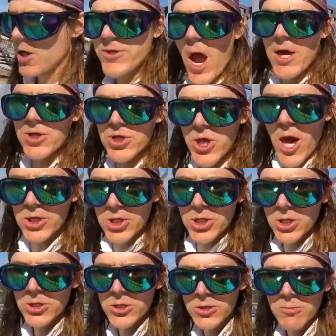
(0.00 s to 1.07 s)
Day
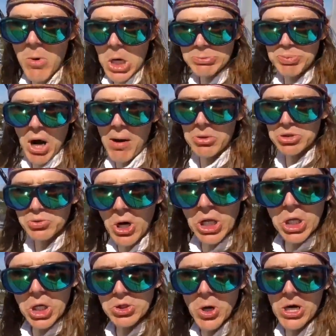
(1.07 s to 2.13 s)
six. Mark Baumer's
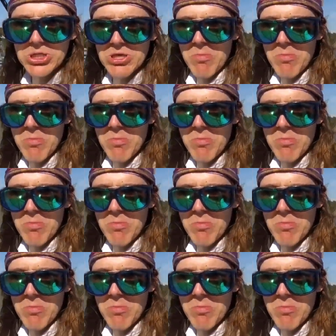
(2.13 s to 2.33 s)
running across